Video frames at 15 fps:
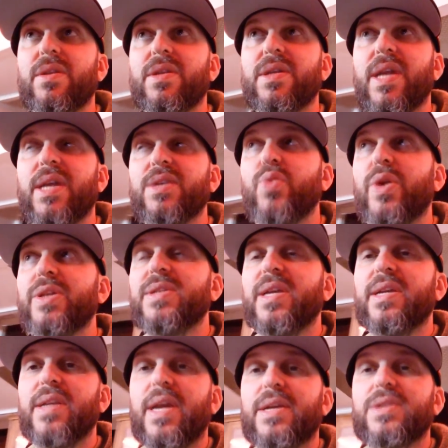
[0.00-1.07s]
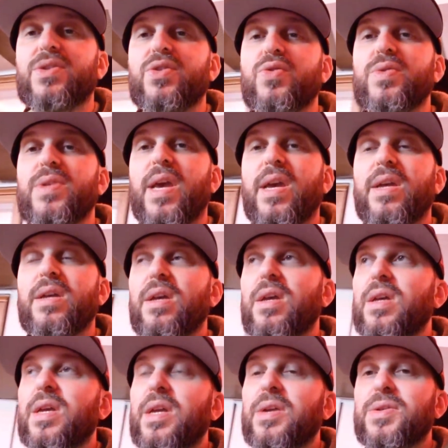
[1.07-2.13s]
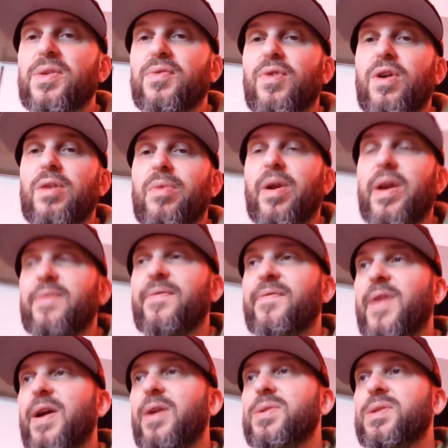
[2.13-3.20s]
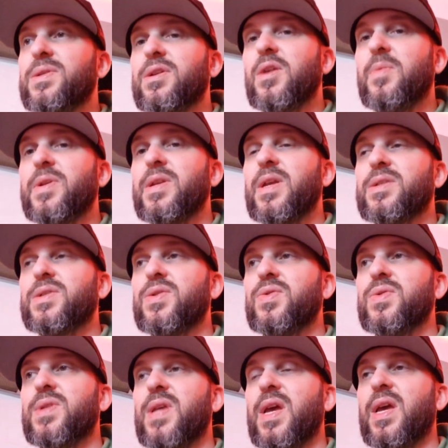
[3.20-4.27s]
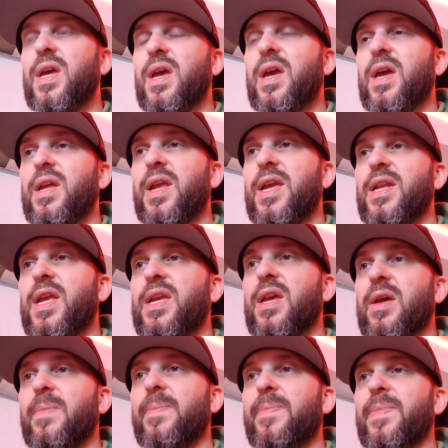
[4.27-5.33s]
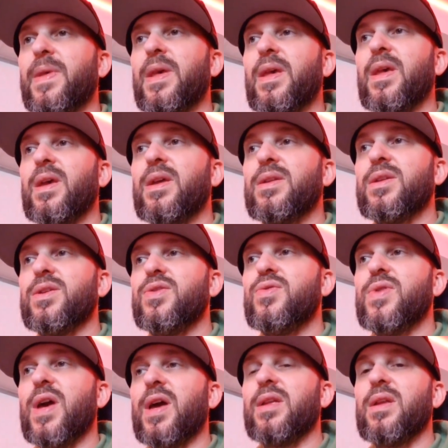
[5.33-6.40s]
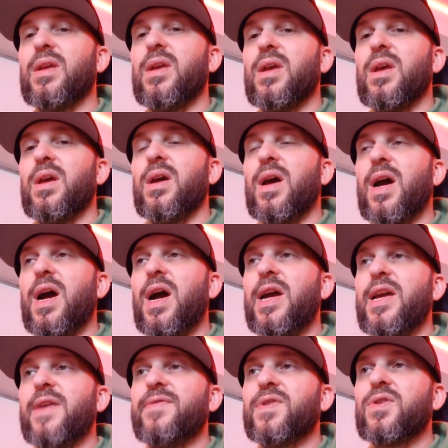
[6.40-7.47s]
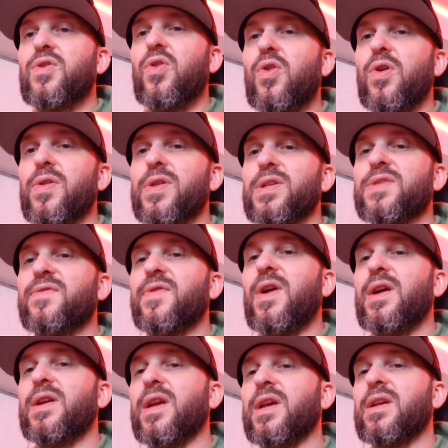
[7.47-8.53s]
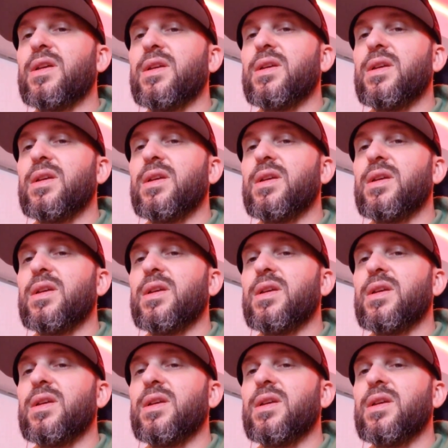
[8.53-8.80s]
today's Wednesday. Next Tuesday, here's the rub, right? FiOS is coming next Tuesday at 8 a.m. to do that. I have to call this Friday